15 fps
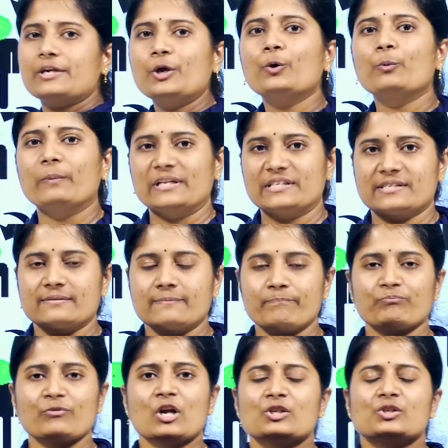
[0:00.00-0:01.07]
humans.
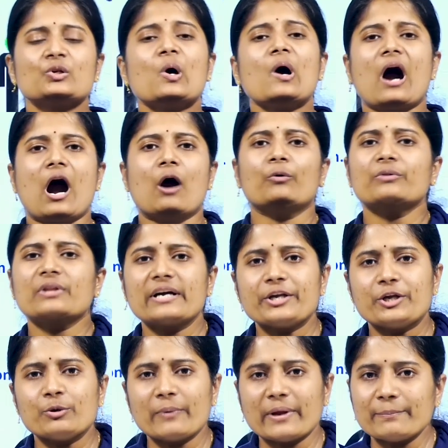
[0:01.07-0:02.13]
So, how the
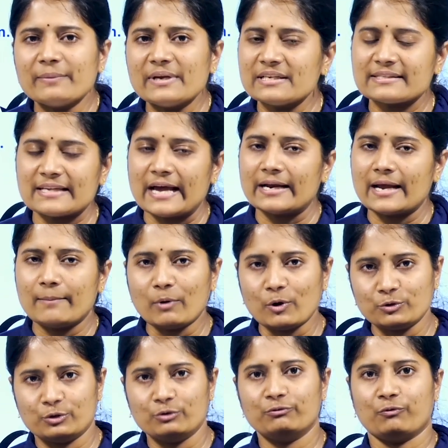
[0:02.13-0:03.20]
human beings are
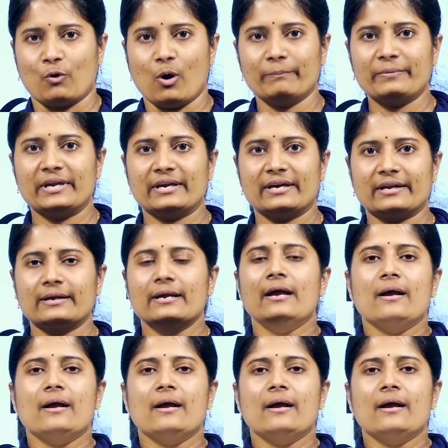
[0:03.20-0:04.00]
about to form here?